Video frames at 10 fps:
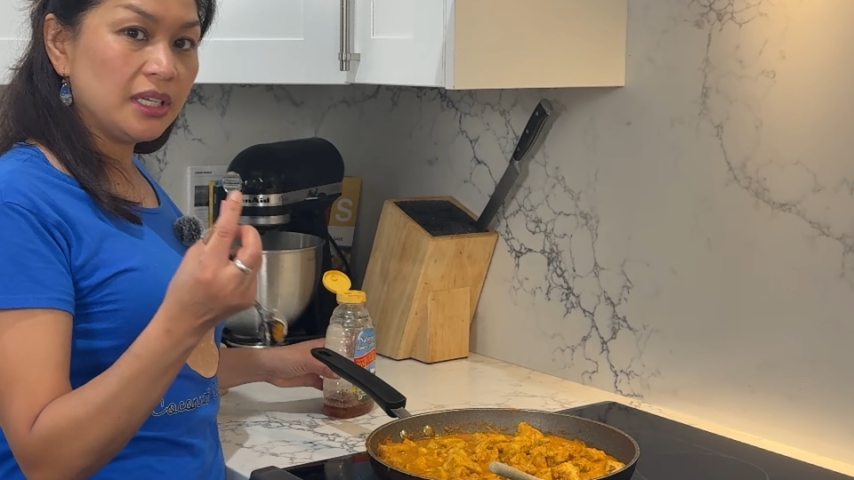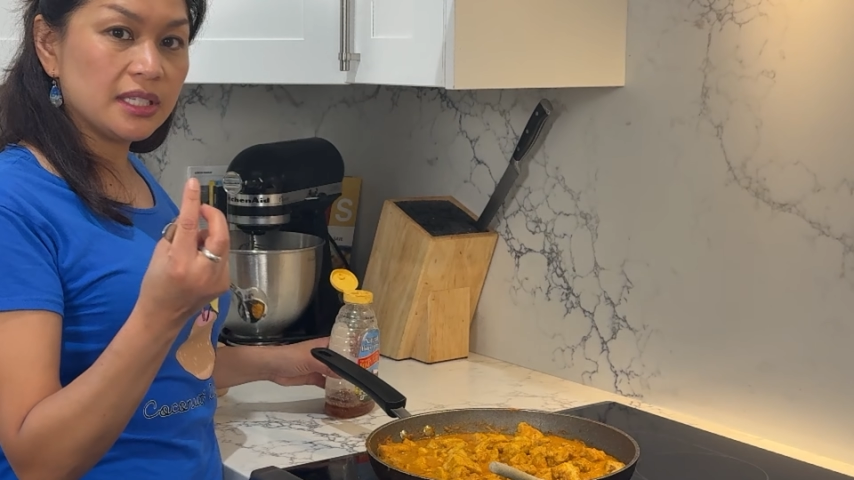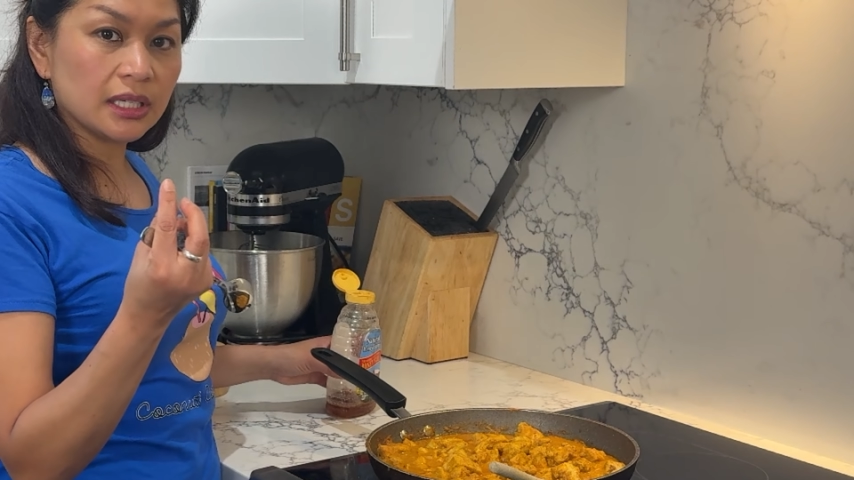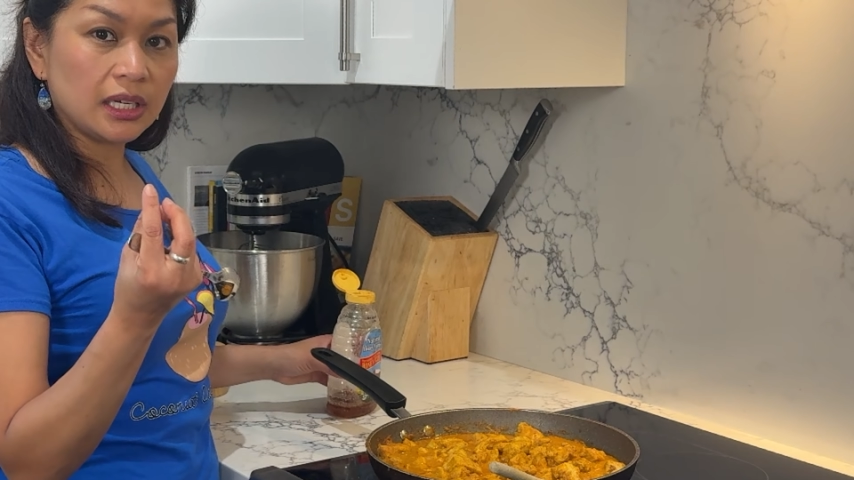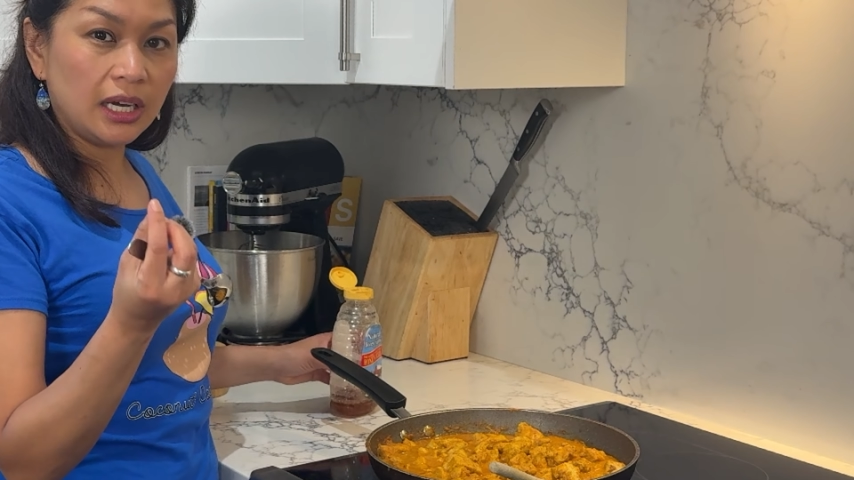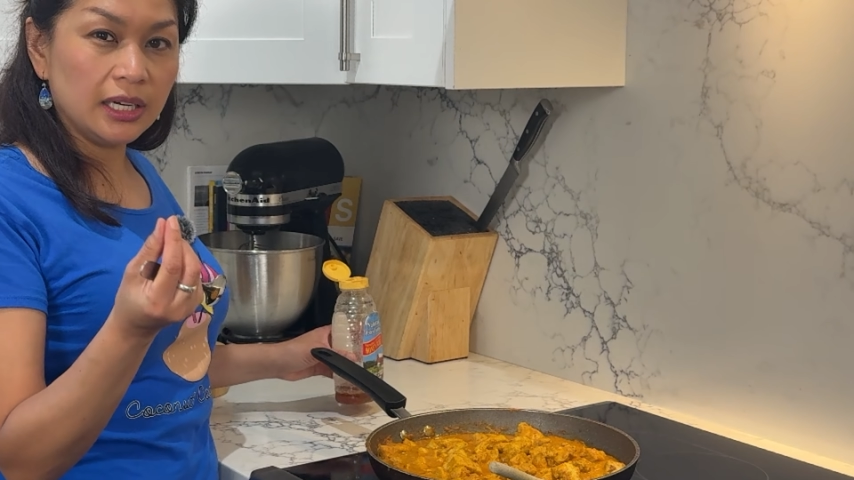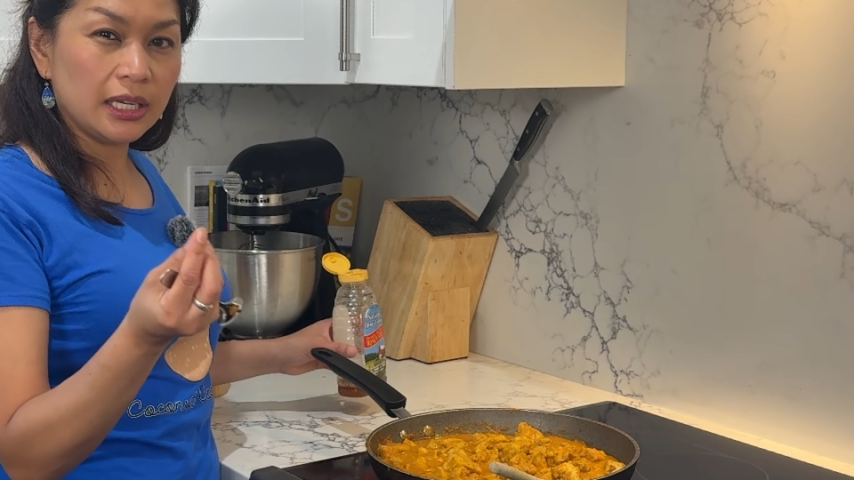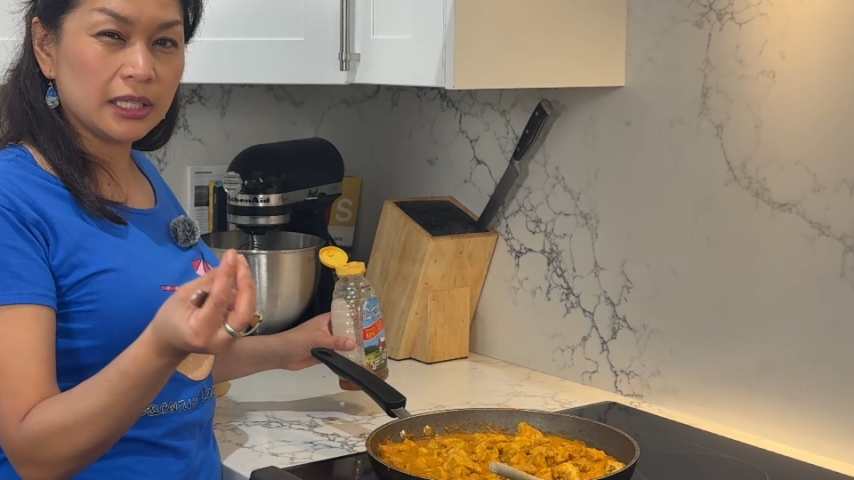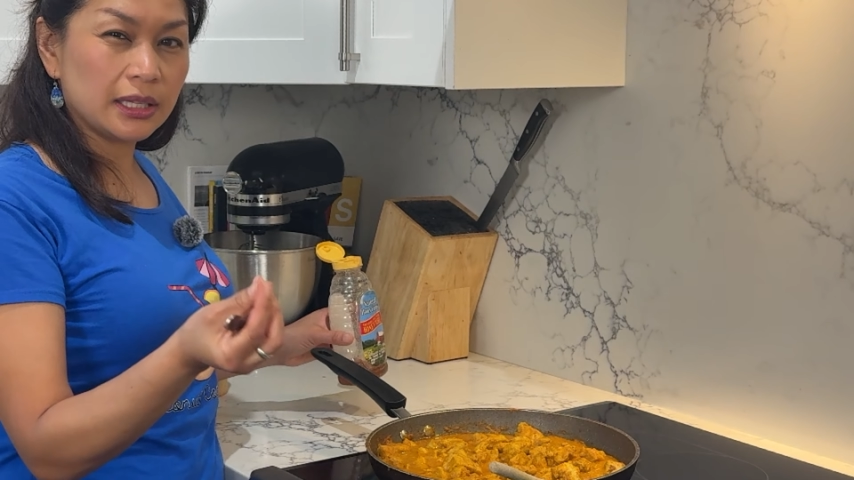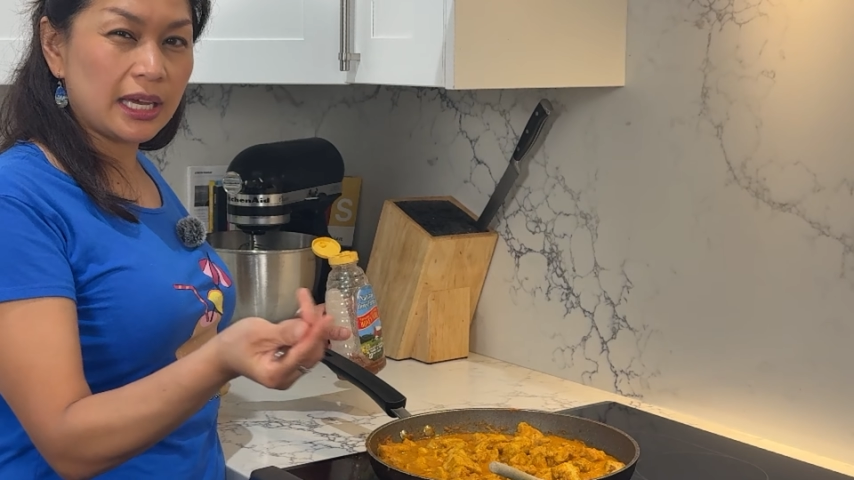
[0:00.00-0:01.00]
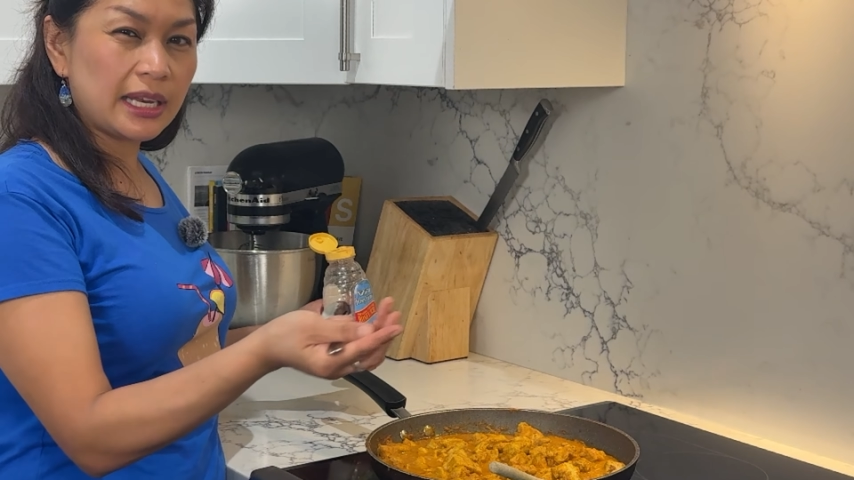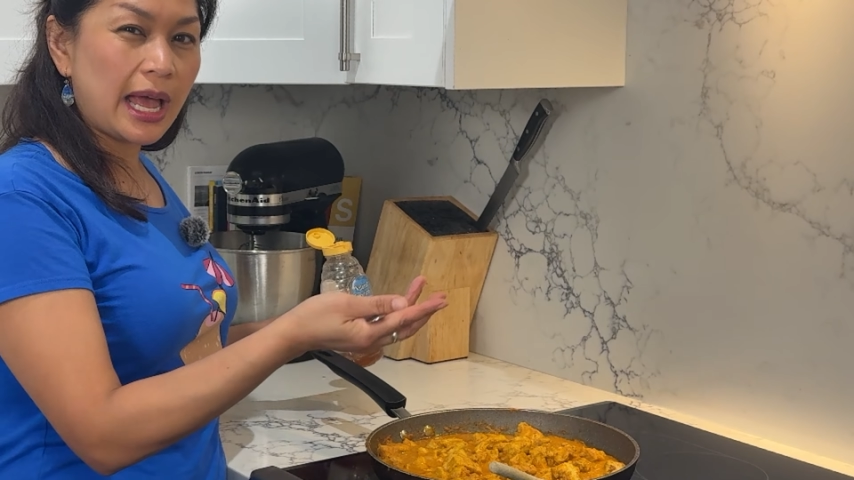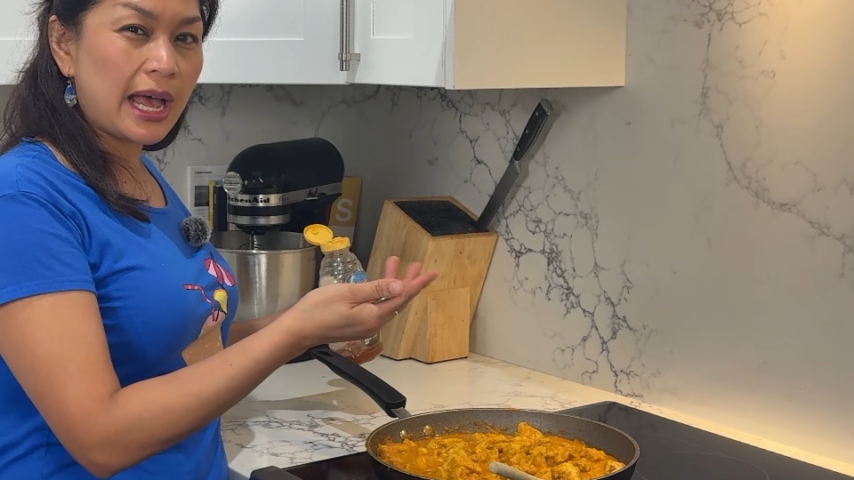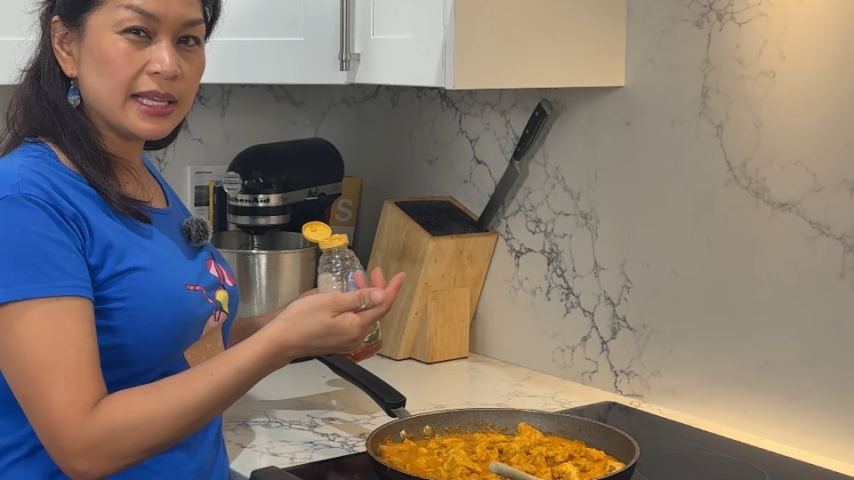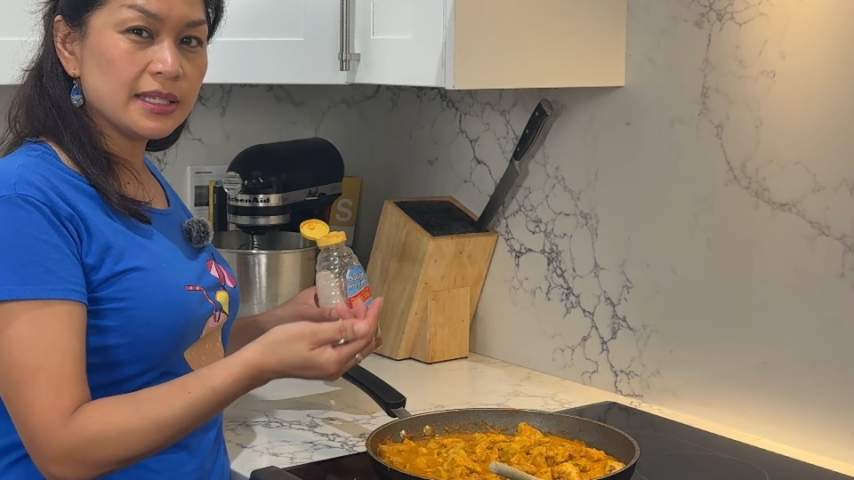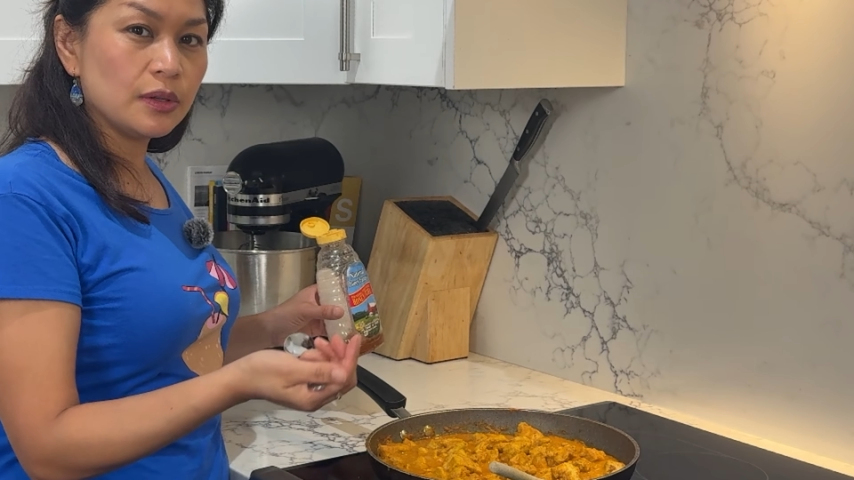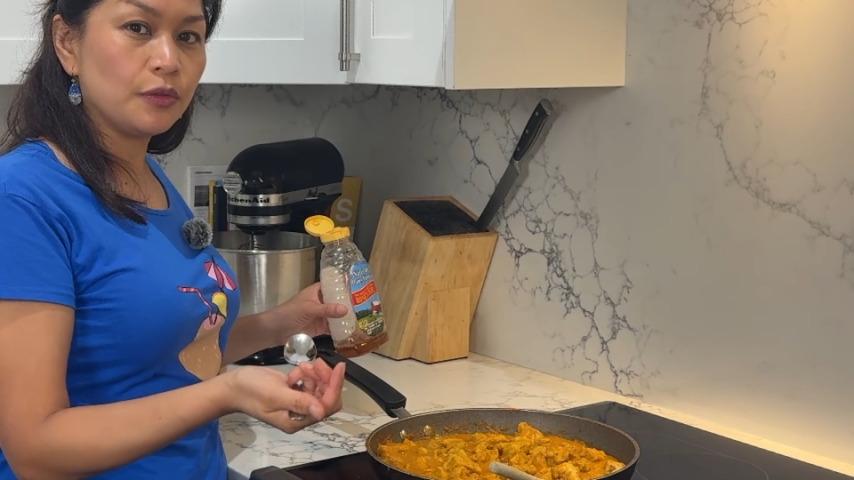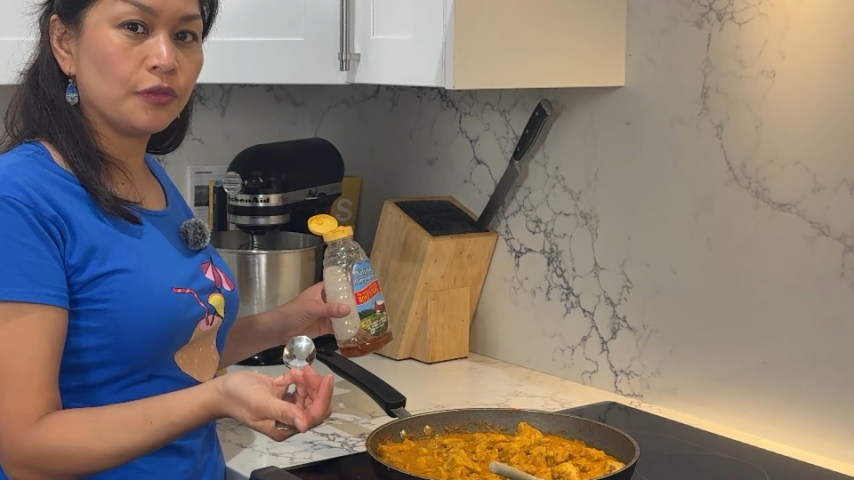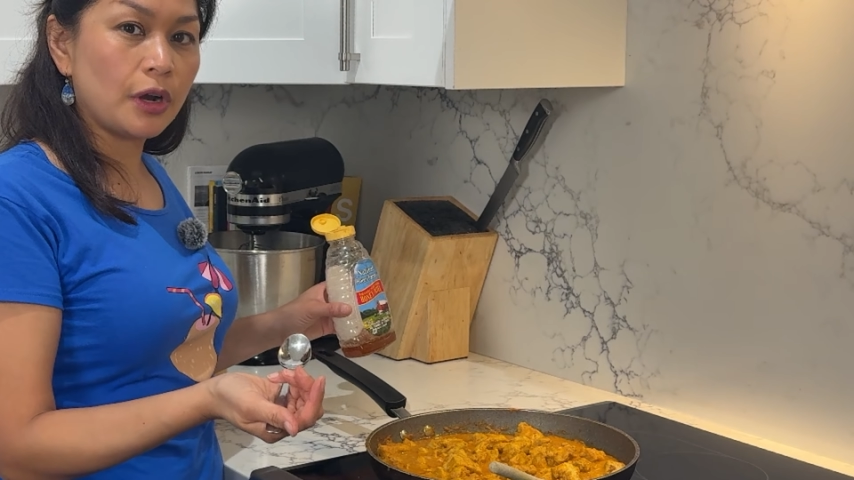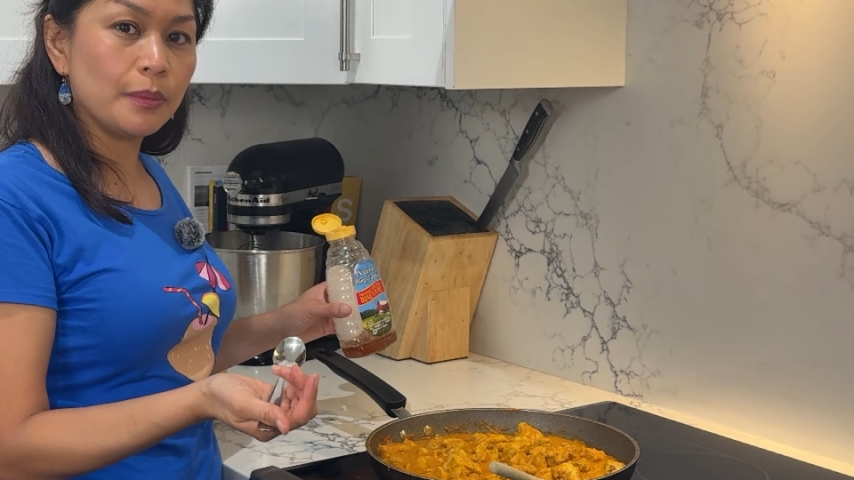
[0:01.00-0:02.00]
to cut that acid
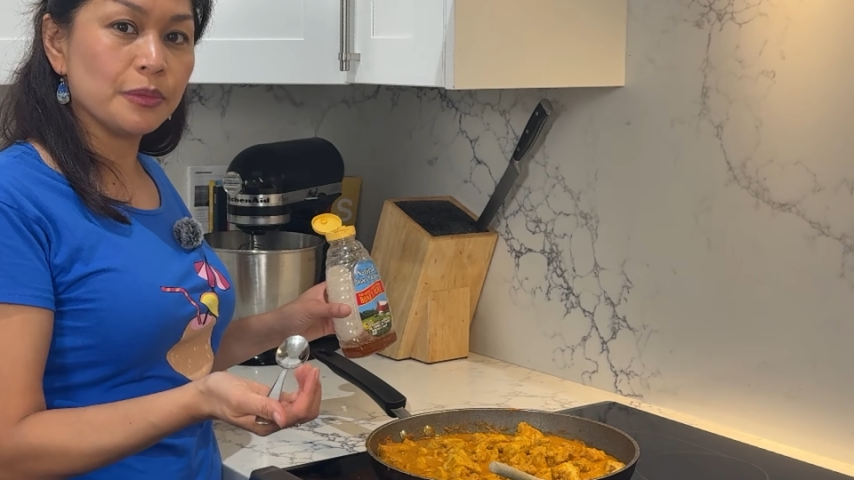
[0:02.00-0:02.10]
from